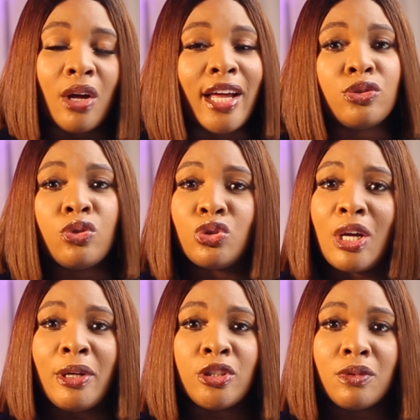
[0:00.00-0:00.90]
I'd like to talk to you
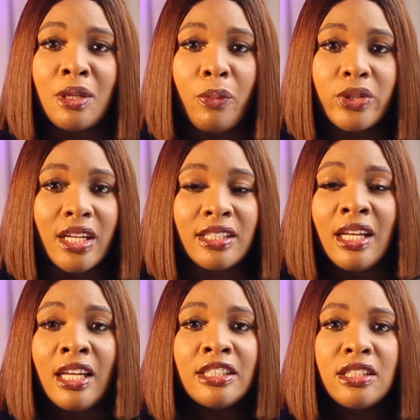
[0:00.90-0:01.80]
about something important.
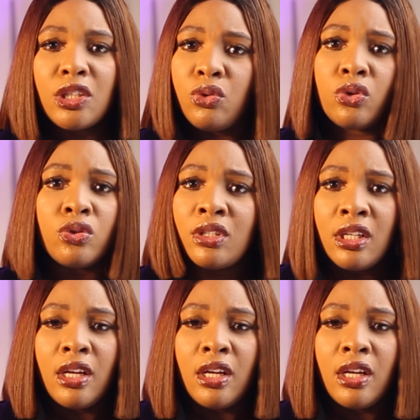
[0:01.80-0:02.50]
Say no,